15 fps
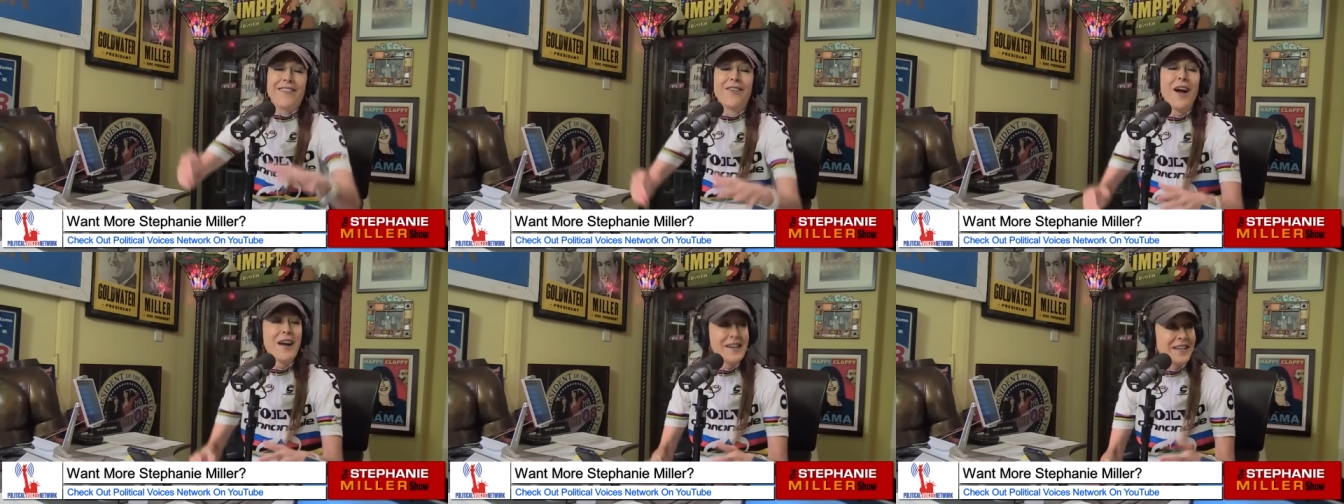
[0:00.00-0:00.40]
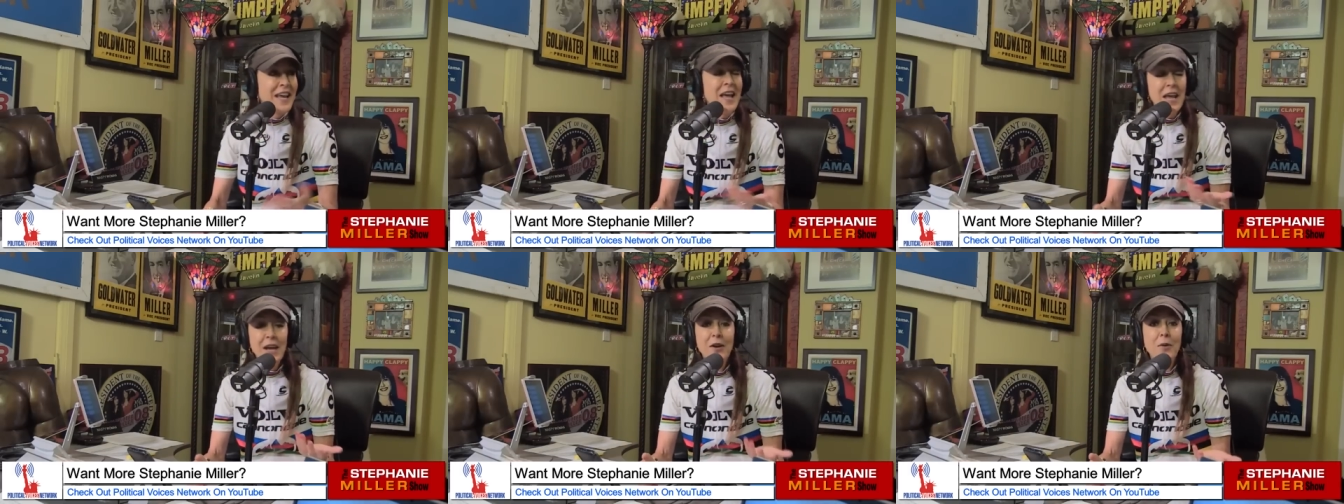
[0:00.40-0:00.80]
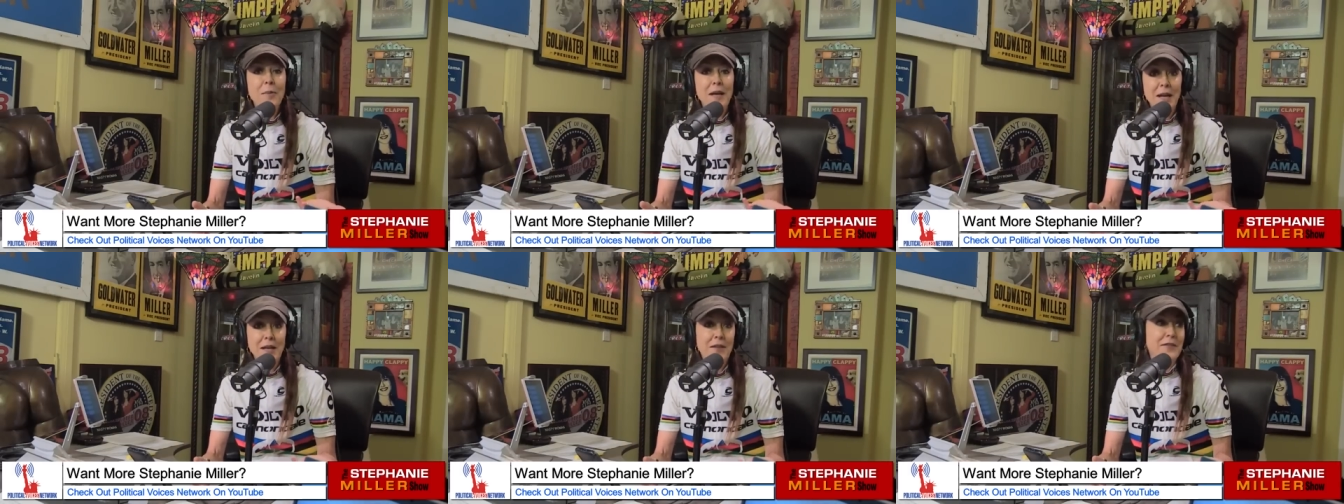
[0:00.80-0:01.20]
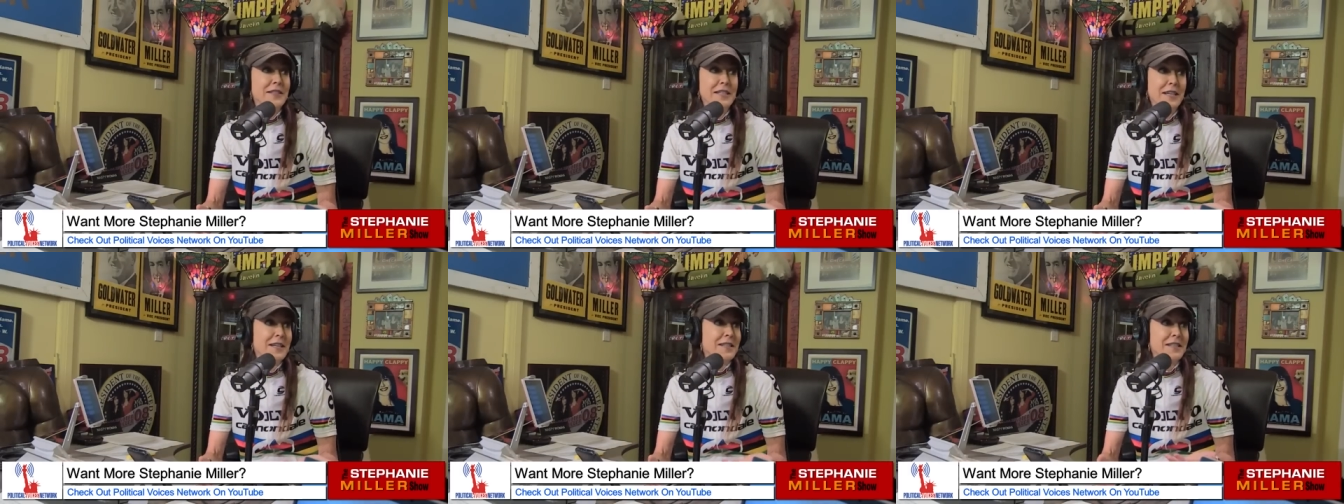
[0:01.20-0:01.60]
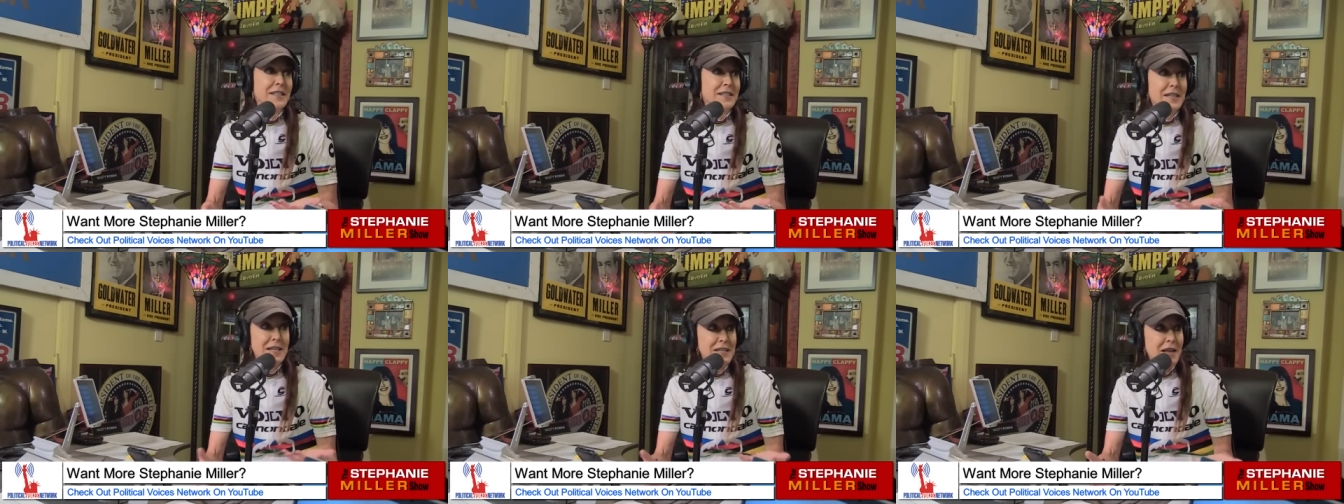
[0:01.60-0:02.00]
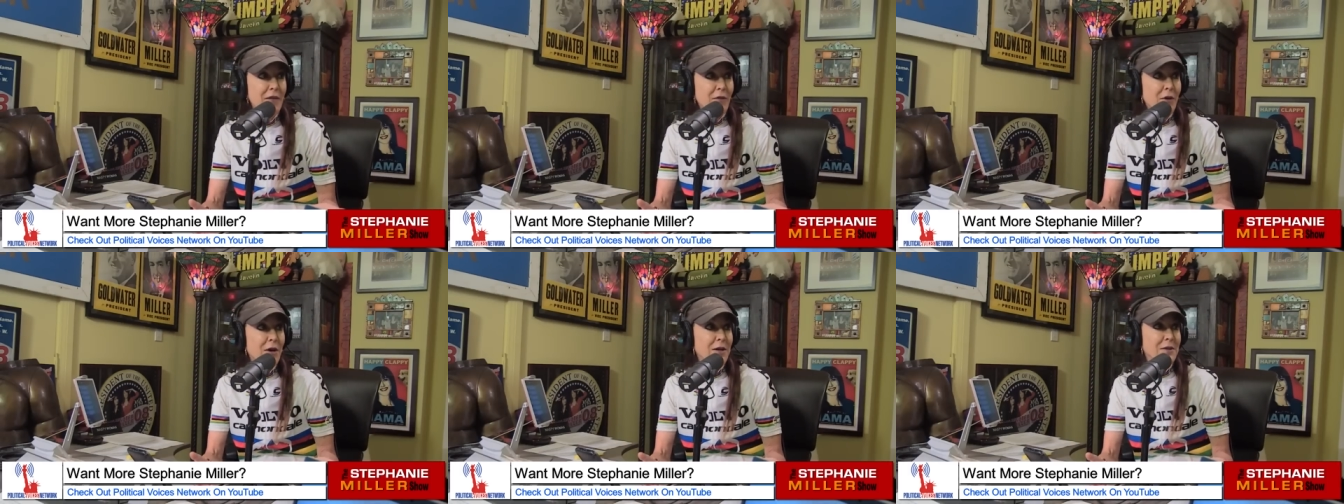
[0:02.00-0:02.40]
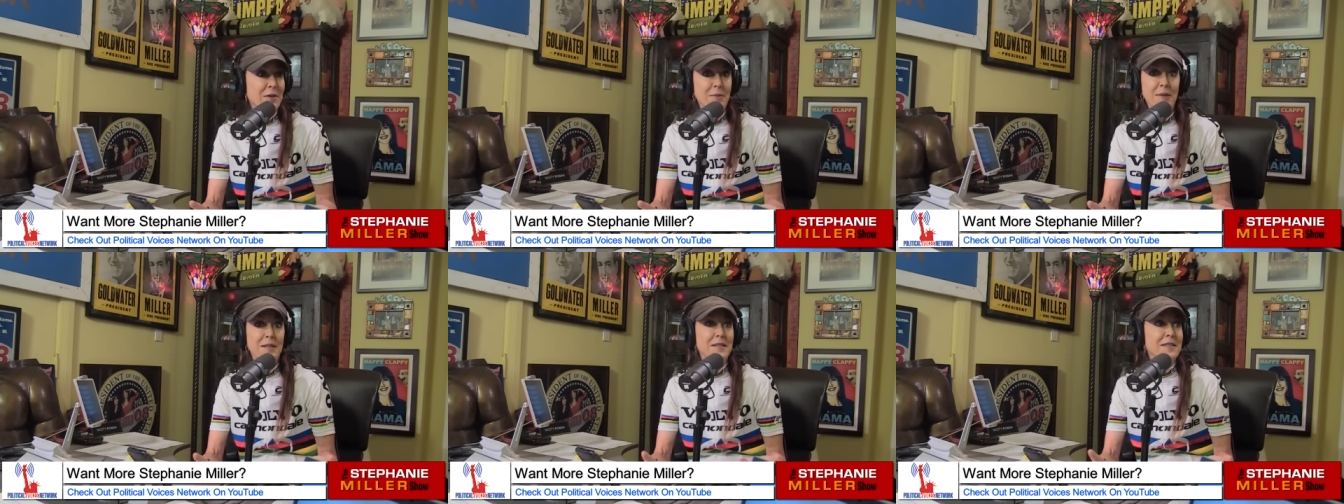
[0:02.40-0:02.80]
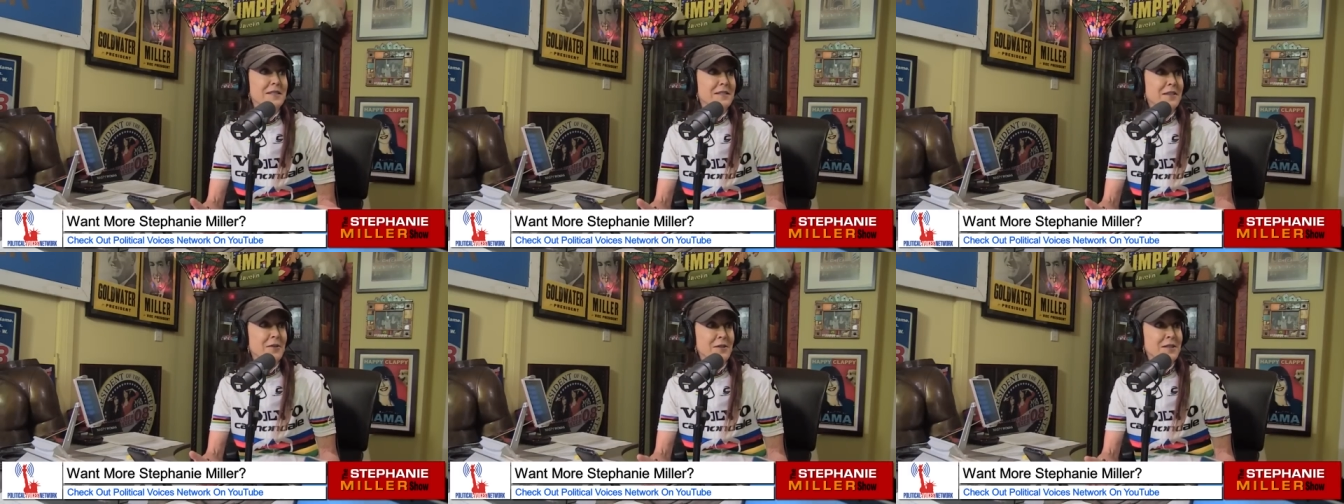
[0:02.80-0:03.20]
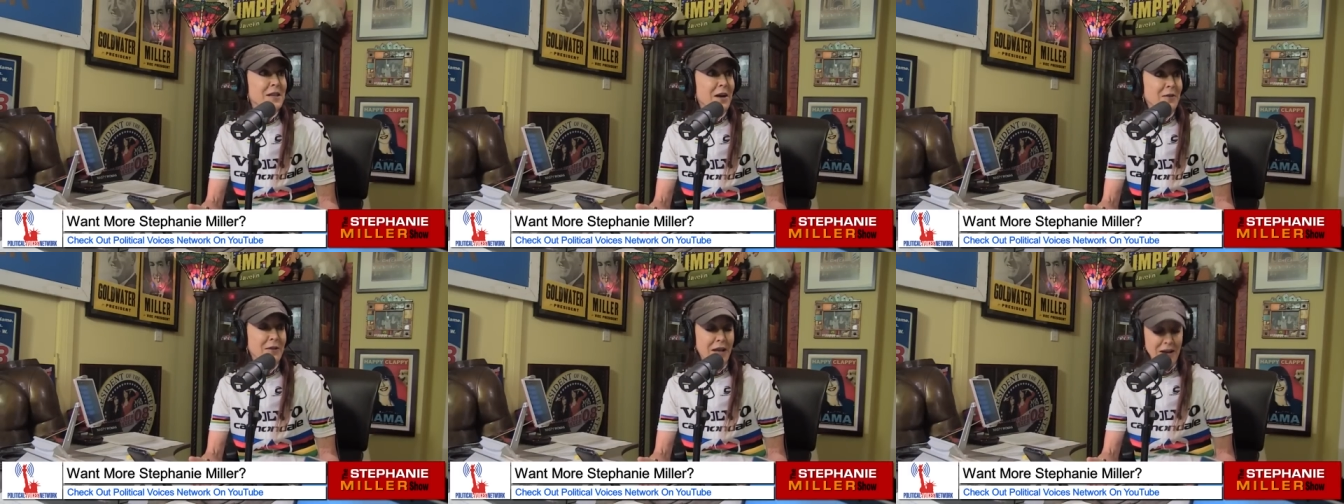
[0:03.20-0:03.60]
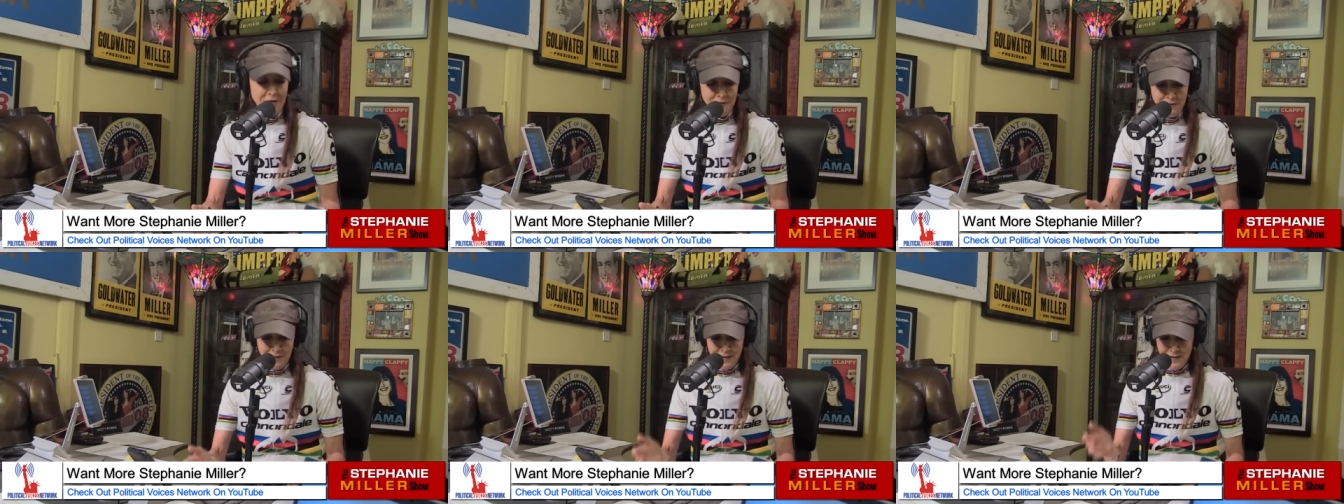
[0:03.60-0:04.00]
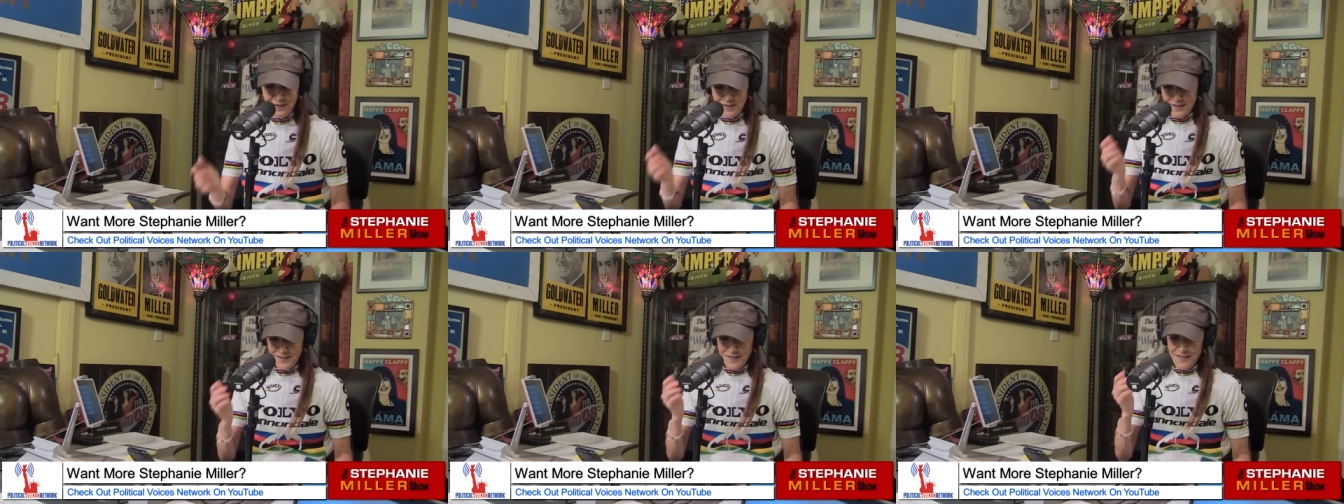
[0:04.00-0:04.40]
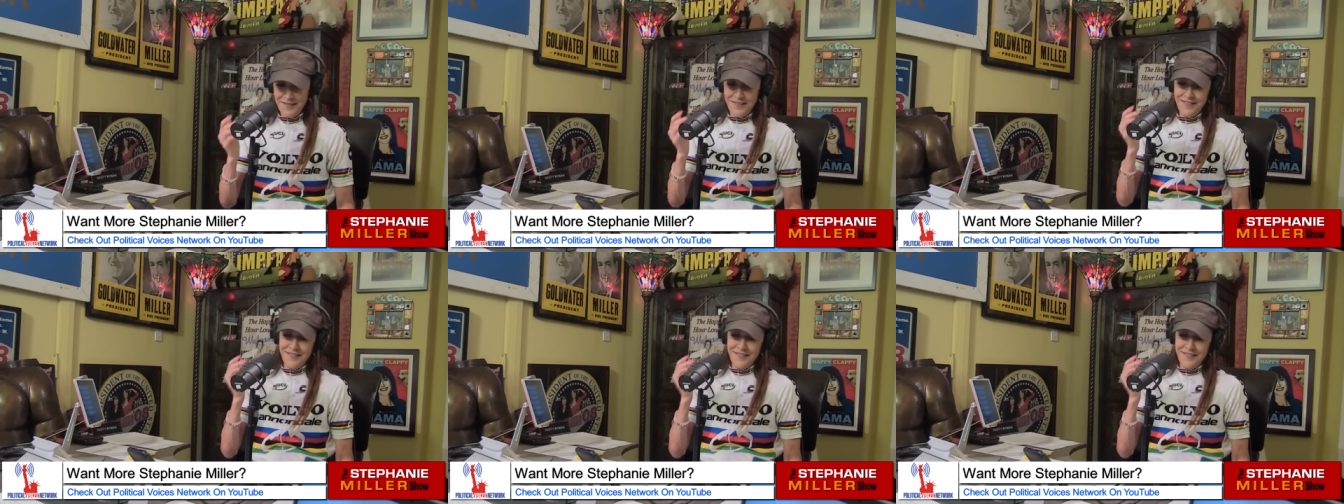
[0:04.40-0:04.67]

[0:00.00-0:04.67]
Right? It could be any of his kids because he's never hugged them their entire life. Barron, yeah.